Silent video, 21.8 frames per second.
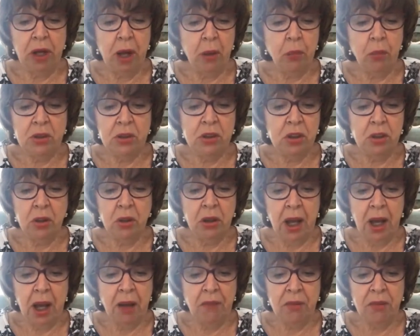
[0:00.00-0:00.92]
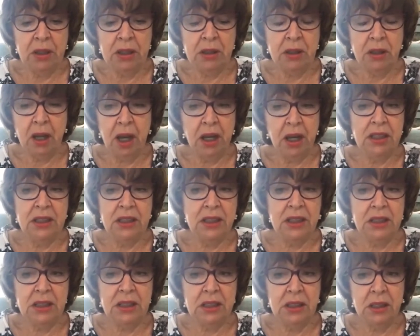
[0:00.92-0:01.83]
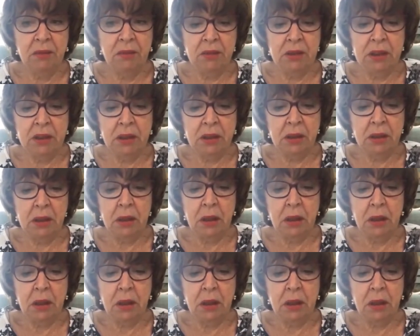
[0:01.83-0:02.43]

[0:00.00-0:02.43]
I wasn't going to have it, and I didn't have it.